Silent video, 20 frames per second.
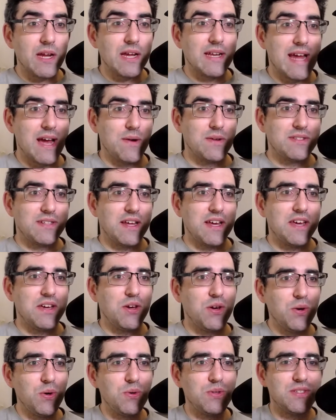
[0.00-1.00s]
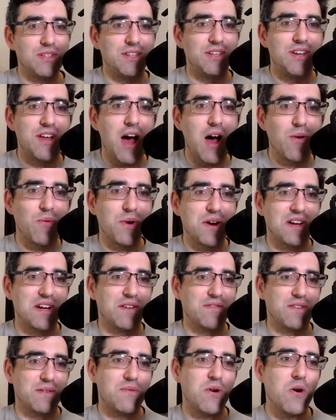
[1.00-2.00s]
Now it's like, who's not working
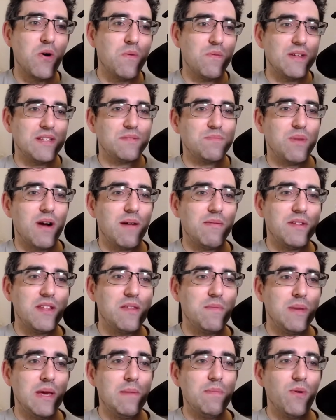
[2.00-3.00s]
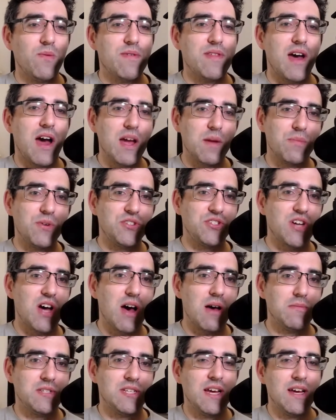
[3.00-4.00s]
from home? It's probably the people with hybrid
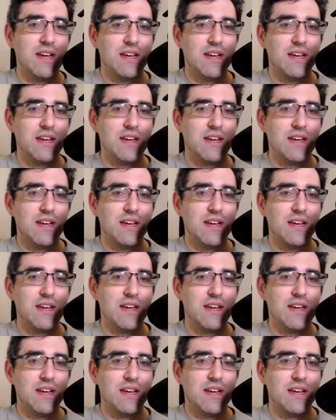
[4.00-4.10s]
jobs